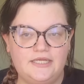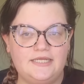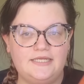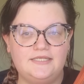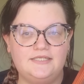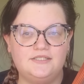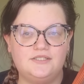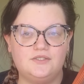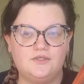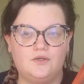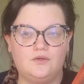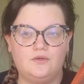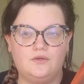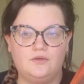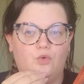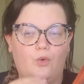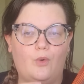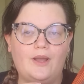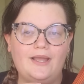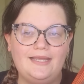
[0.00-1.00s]
is
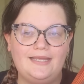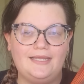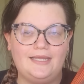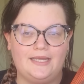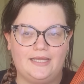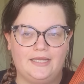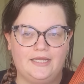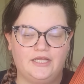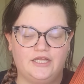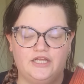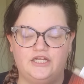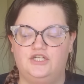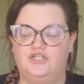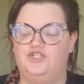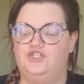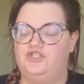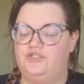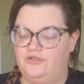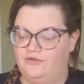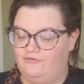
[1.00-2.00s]
quaking and
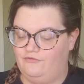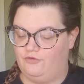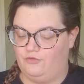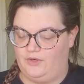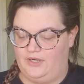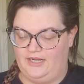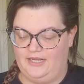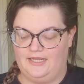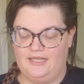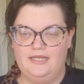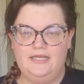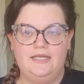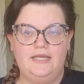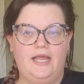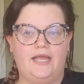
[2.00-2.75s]
shivering